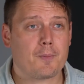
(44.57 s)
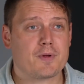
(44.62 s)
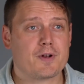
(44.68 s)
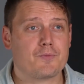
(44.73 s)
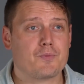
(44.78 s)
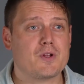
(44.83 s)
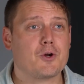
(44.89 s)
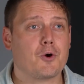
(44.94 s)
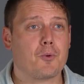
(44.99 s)
but
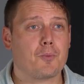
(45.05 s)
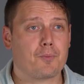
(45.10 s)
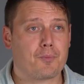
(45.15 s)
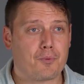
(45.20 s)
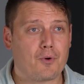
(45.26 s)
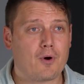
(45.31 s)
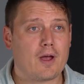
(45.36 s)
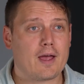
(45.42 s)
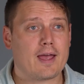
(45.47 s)
if we don't
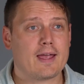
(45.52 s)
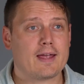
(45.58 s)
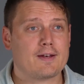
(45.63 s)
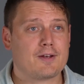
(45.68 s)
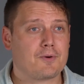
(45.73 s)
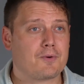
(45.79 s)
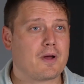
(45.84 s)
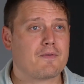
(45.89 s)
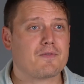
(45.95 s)
pray and
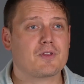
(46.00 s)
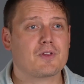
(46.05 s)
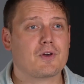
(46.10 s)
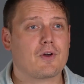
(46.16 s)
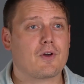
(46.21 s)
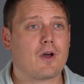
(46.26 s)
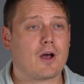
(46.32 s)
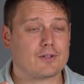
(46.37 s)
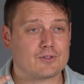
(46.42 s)
don't have
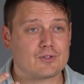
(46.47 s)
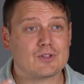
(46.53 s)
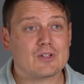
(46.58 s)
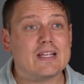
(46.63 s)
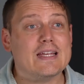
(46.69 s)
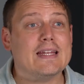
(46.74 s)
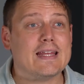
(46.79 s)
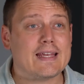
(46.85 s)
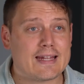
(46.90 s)
God's
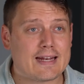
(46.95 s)
leading